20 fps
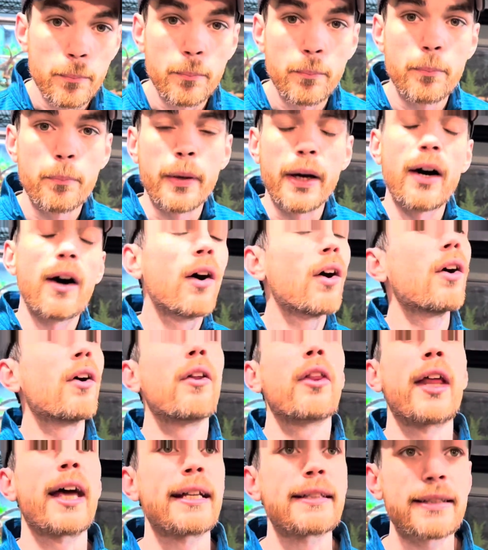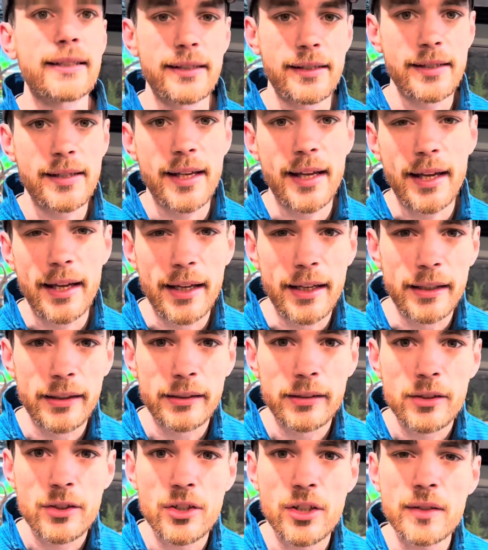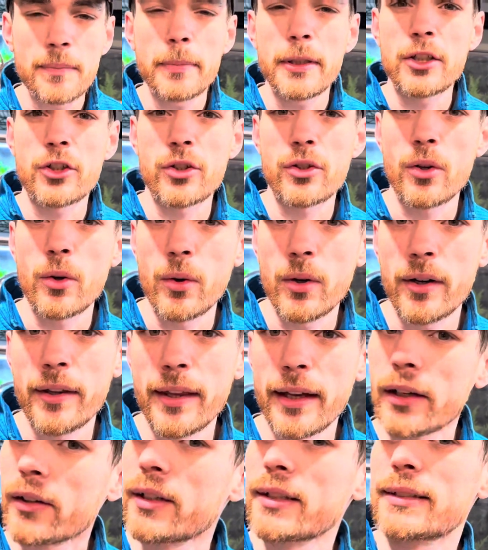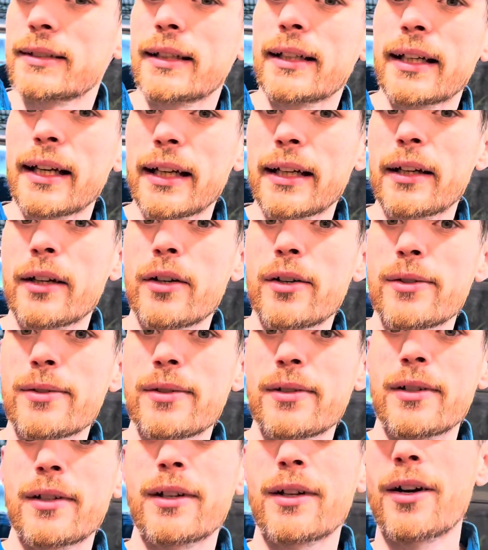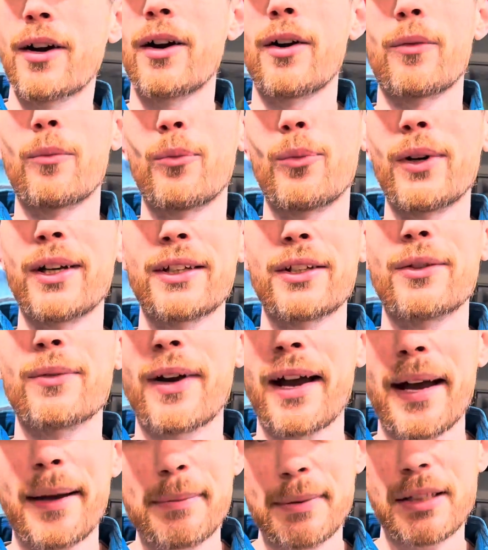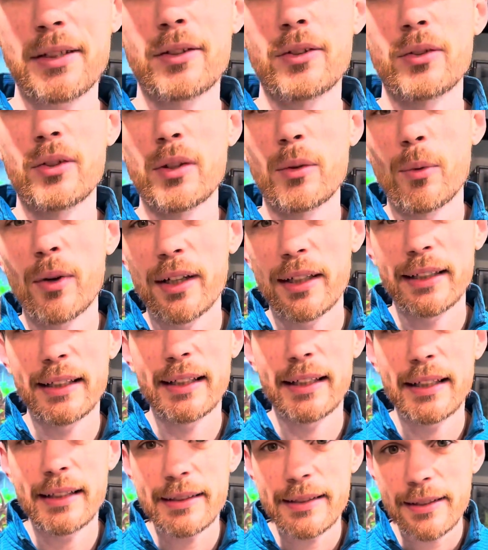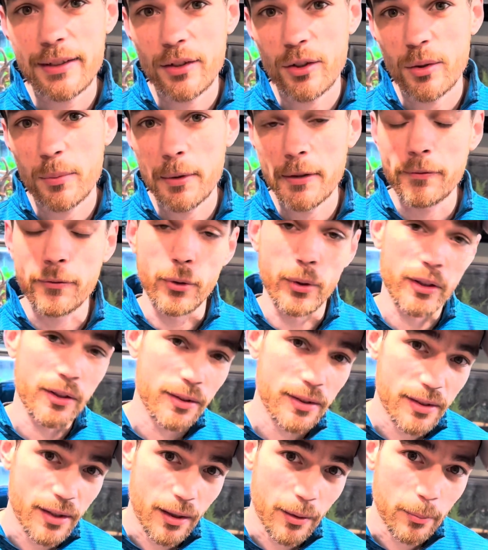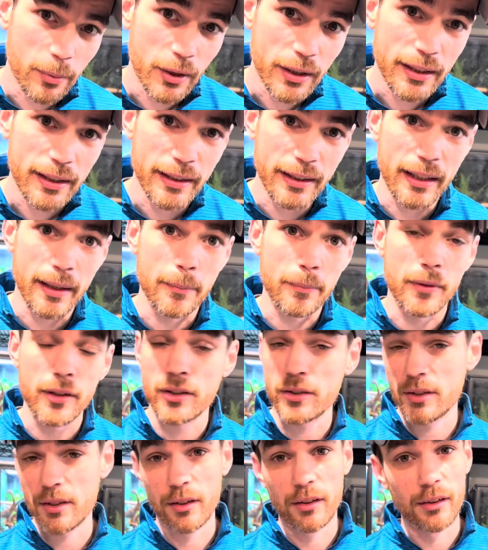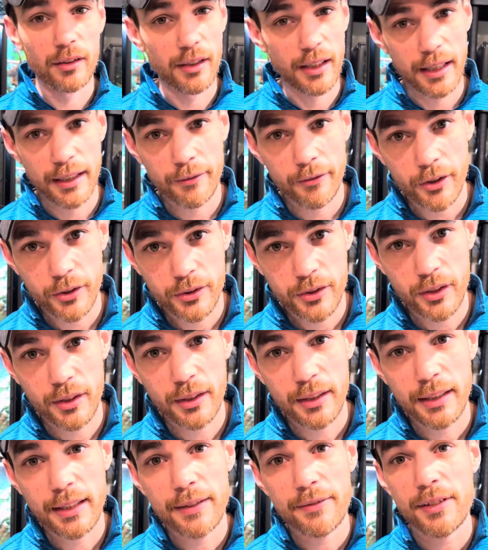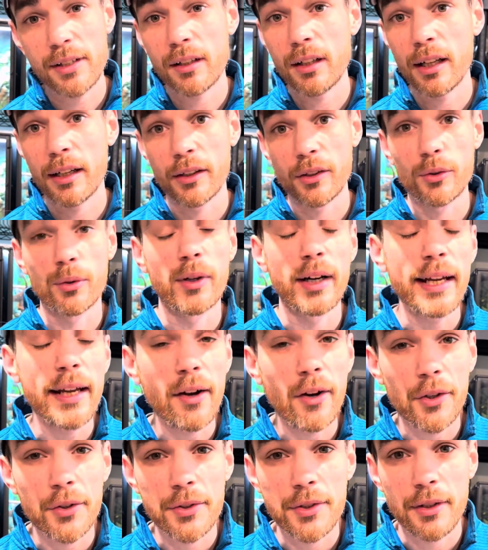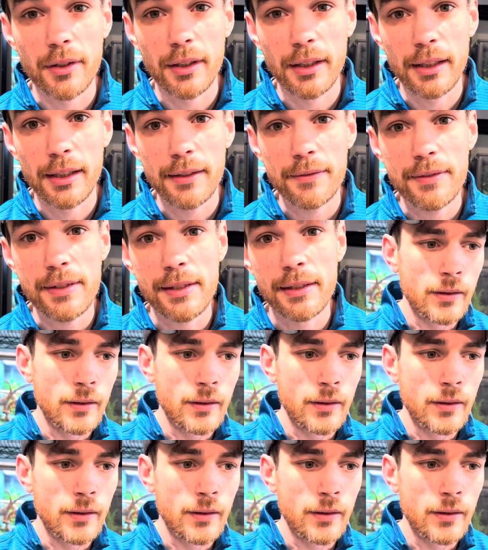But all that to say, just be sure that crested geckos are what you absolutely want to get into before you start breeding them. There's a lot of alternatives, a lot of great alternatives.